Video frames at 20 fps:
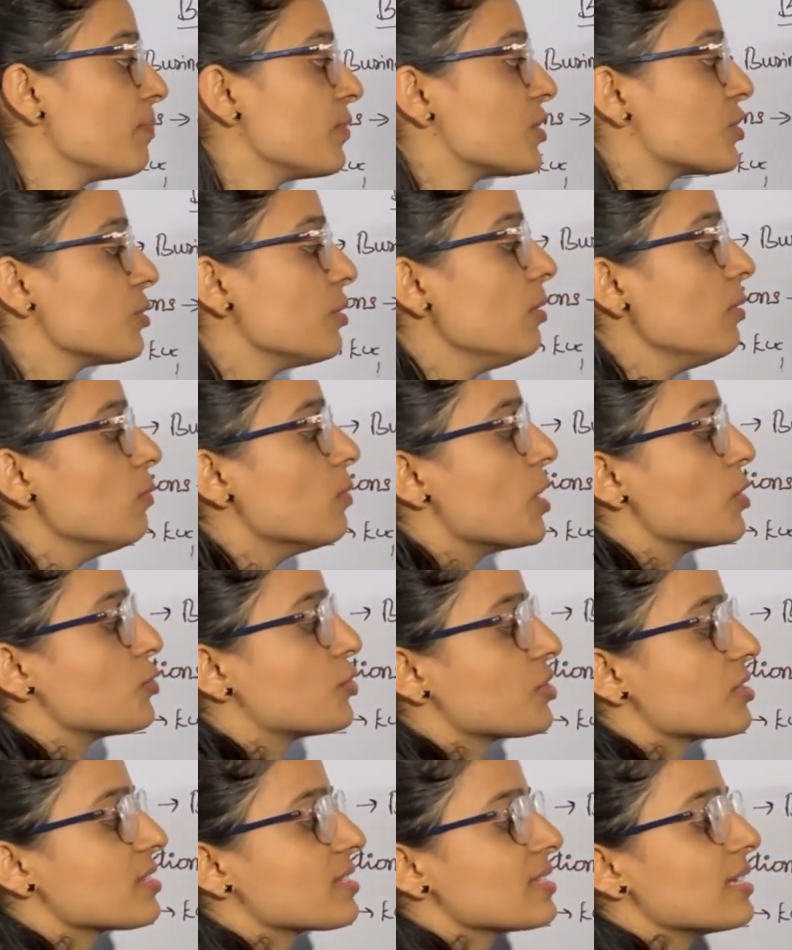So
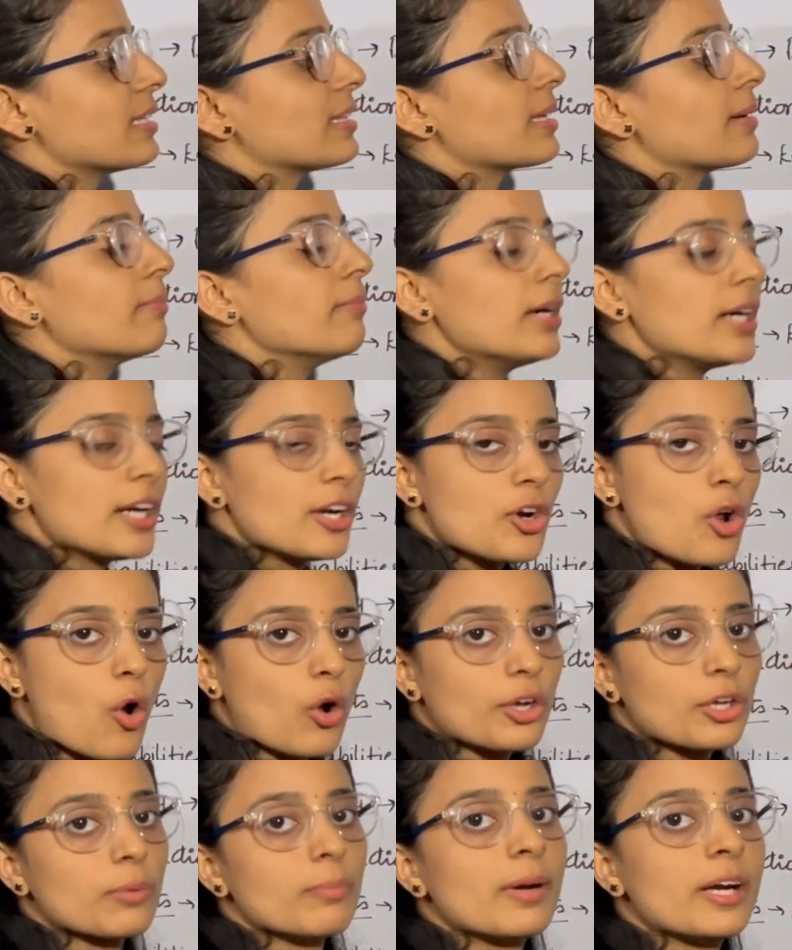voucher is nothing but a
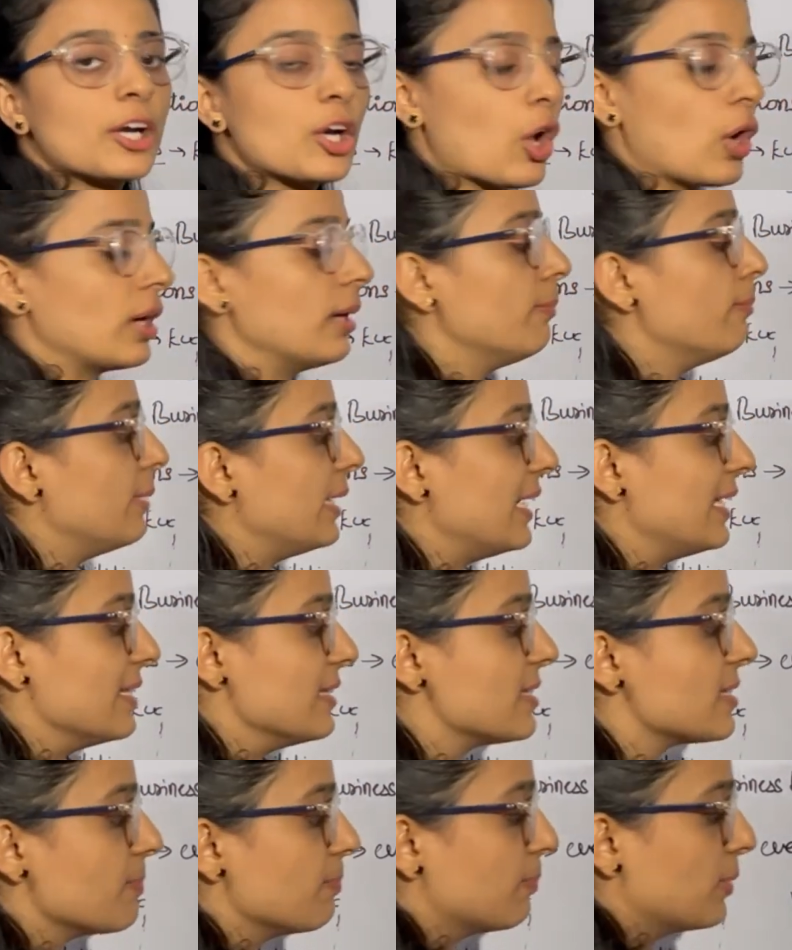document or a bill
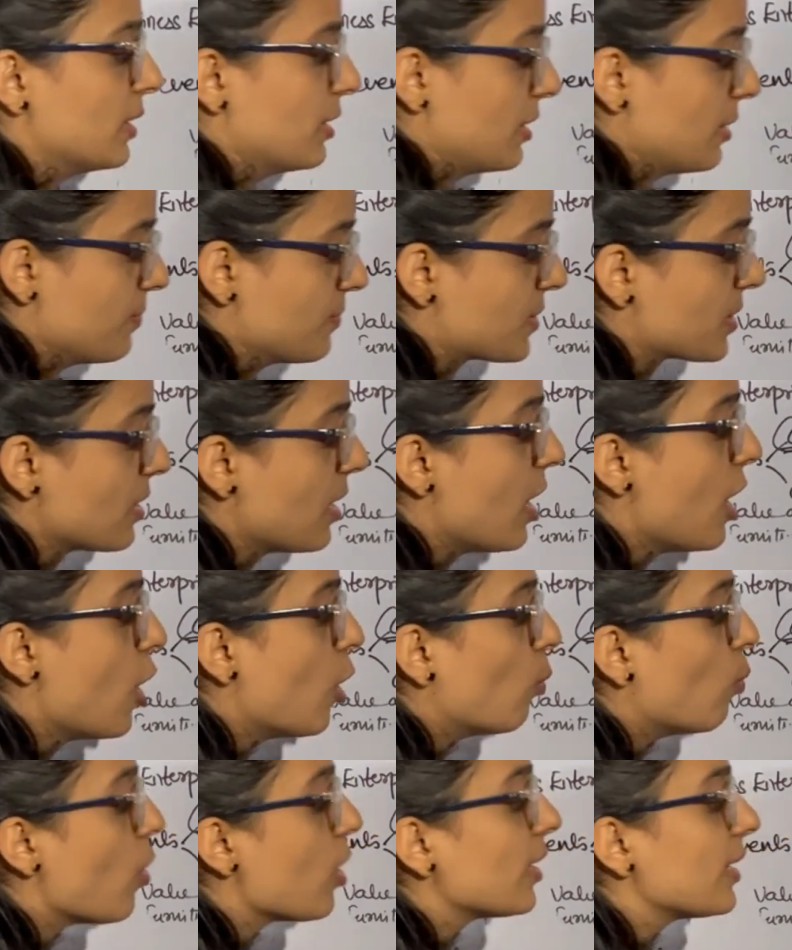in simple terms.
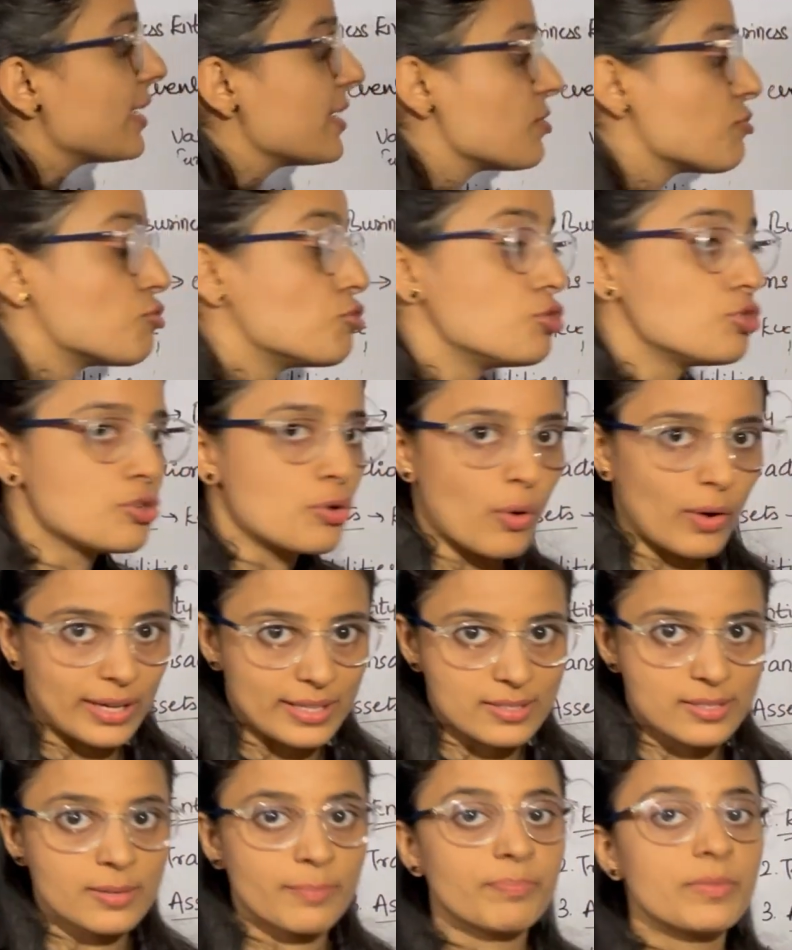What is
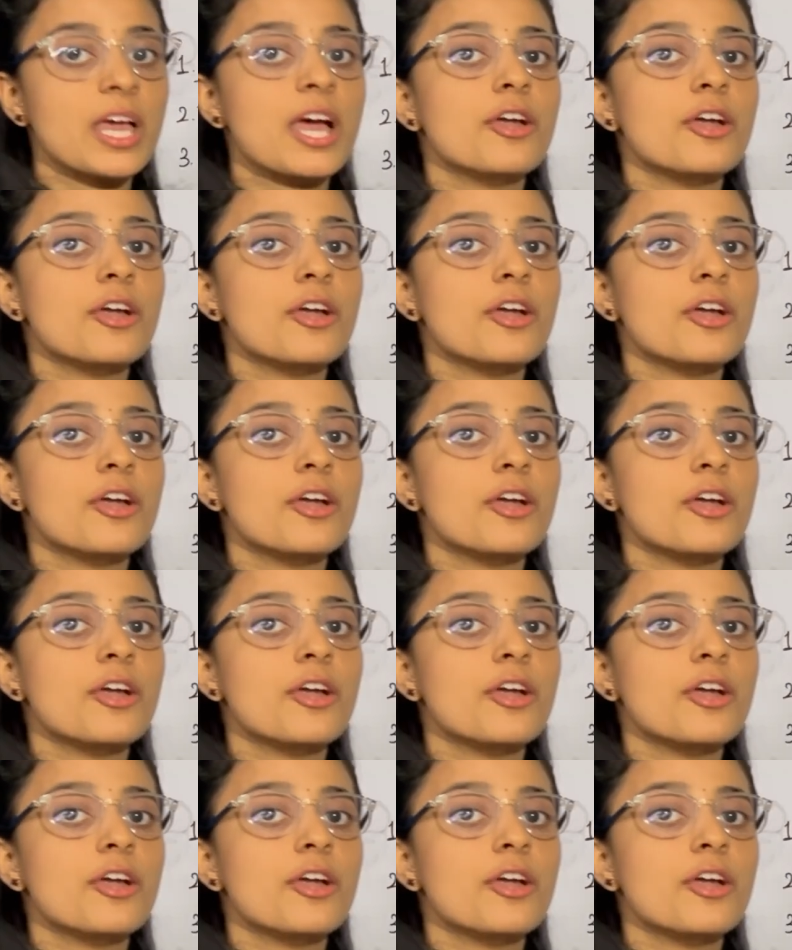drawings?